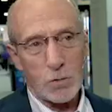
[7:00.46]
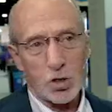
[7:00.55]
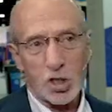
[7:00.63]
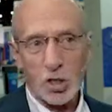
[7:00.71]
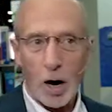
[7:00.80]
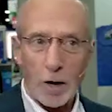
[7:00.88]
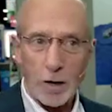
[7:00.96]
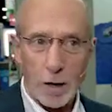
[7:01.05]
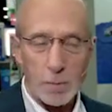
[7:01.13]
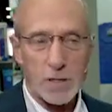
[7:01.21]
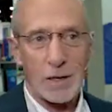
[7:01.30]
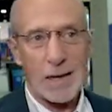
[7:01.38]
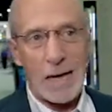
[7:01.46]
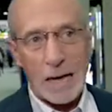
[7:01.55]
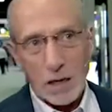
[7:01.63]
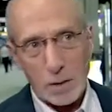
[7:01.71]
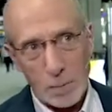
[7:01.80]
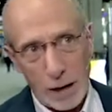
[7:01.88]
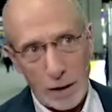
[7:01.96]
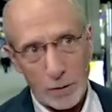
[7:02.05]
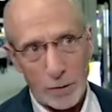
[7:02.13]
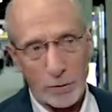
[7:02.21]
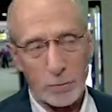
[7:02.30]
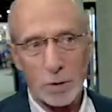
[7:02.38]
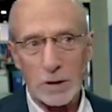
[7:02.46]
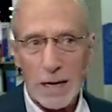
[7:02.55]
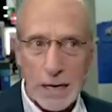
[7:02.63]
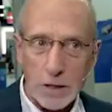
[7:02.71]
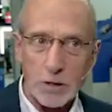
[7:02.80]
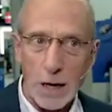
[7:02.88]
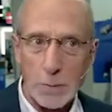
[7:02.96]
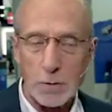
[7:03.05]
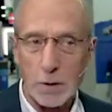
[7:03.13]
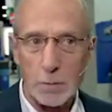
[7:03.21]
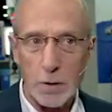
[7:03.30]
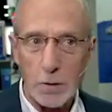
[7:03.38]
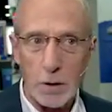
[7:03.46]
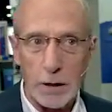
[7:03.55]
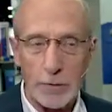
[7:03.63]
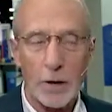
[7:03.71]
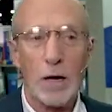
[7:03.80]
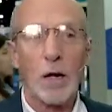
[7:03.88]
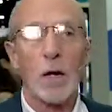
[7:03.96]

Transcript: do startups and incubators and related types of communities